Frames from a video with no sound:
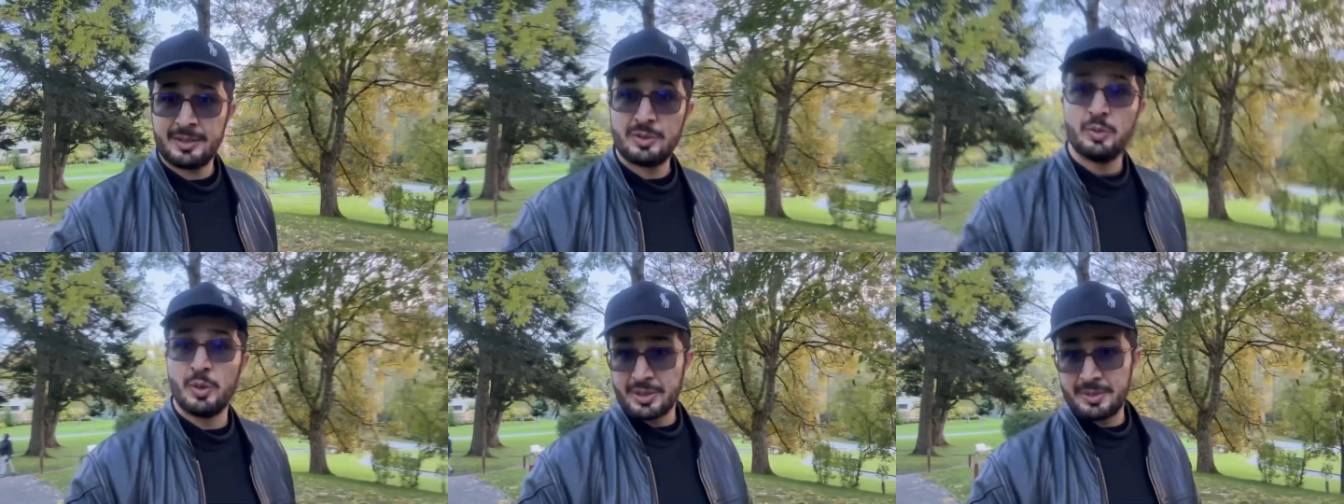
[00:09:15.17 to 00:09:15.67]

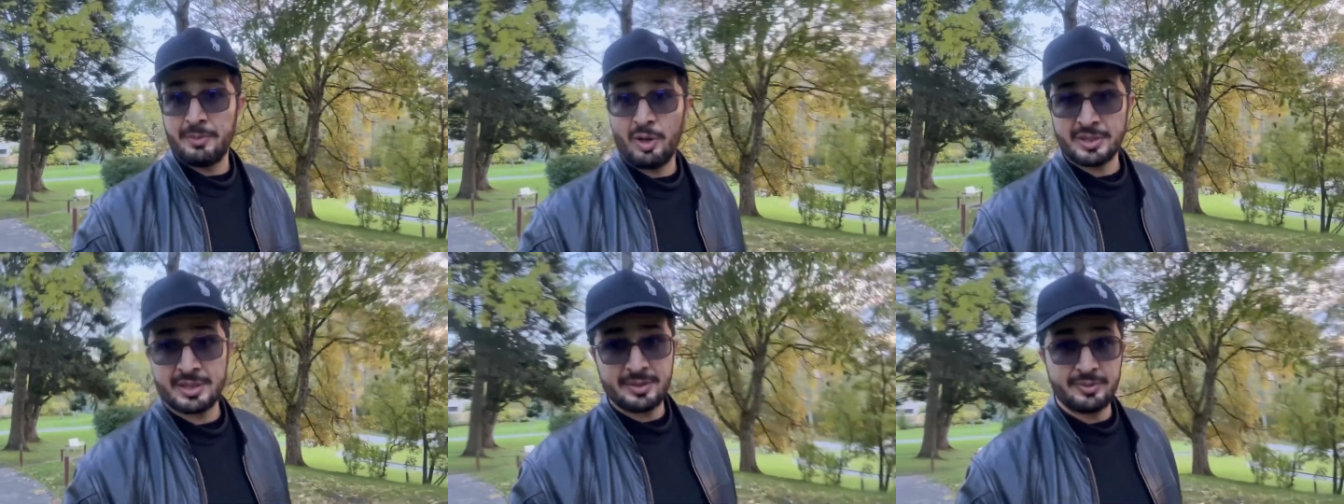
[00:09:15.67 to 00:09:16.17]
towards
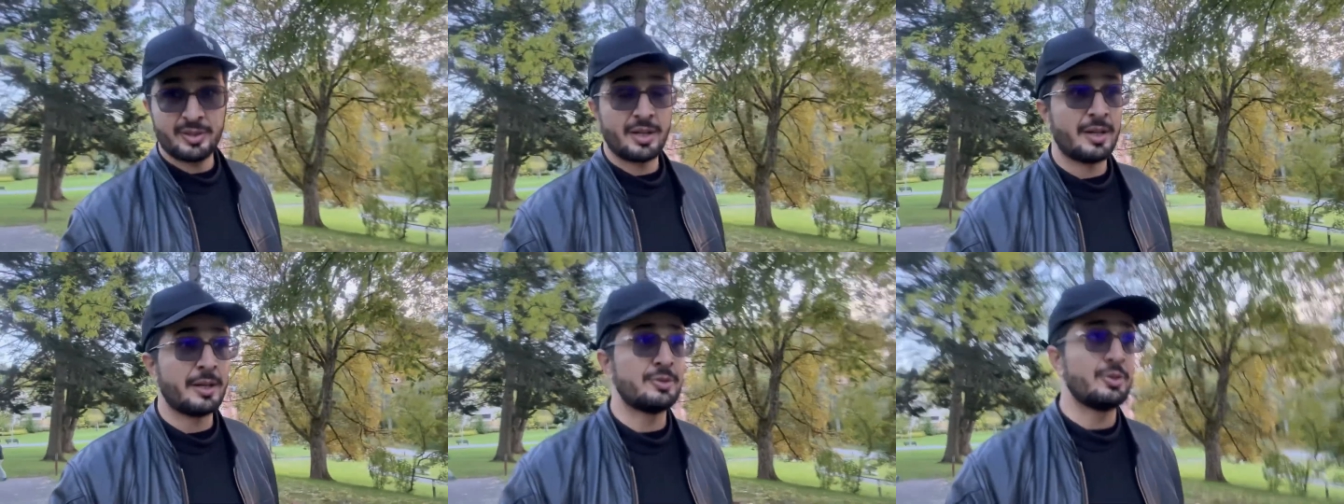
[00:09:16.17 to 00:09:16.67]
mosque for
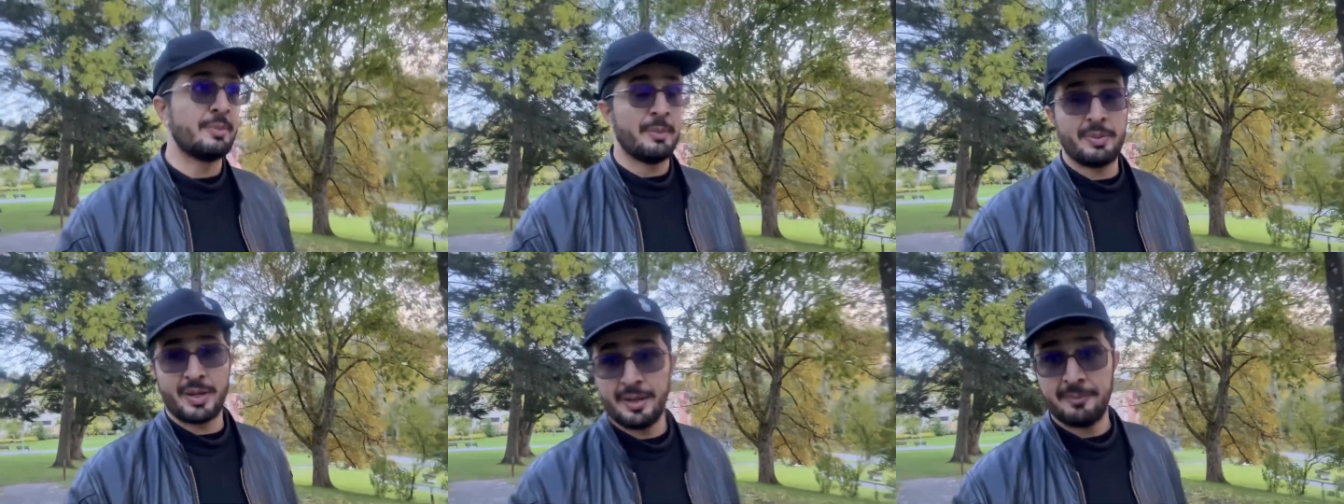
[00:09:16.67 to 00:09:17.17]
a
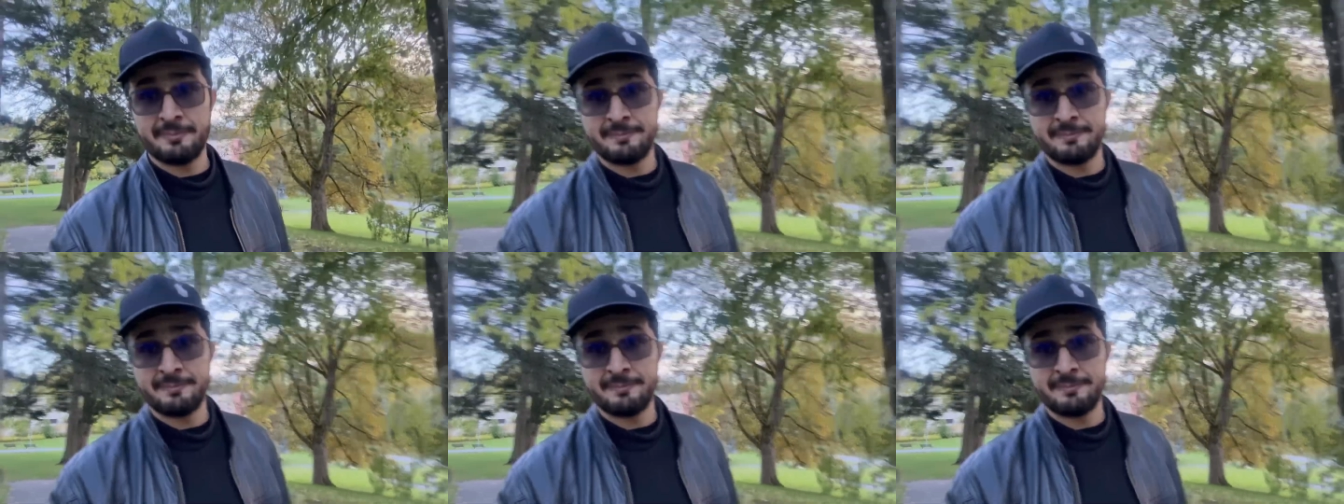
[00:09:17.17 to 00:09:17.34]
prayer.